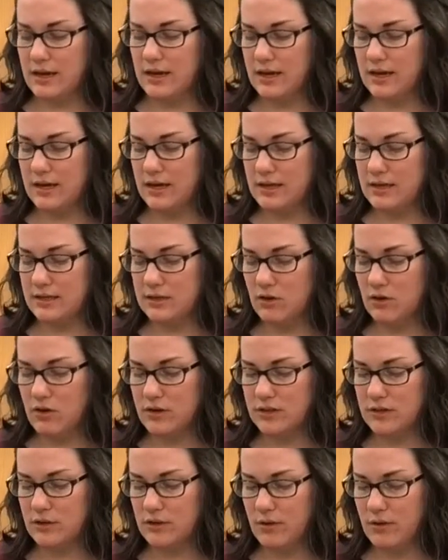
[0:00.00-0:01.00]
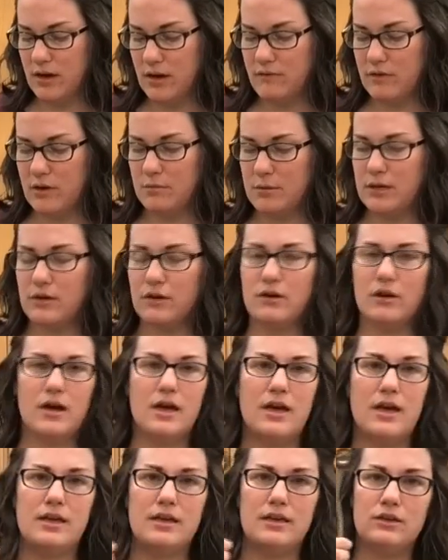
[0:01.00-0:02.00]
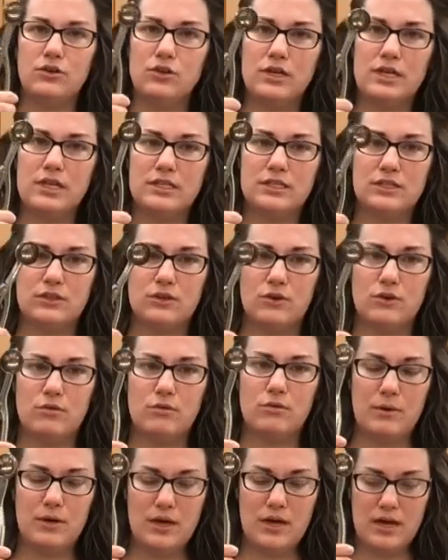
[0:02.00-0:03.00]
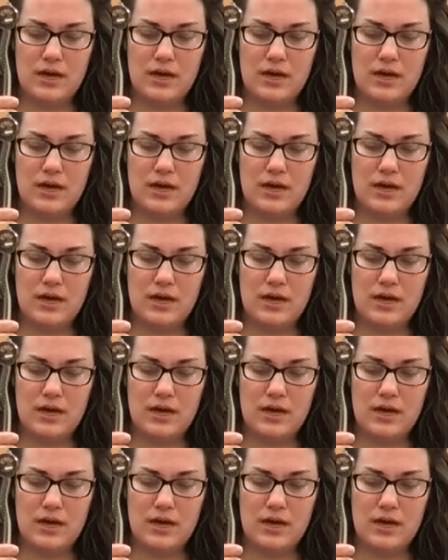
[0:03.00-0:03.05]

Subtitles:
and I also have up here a cookie scoop.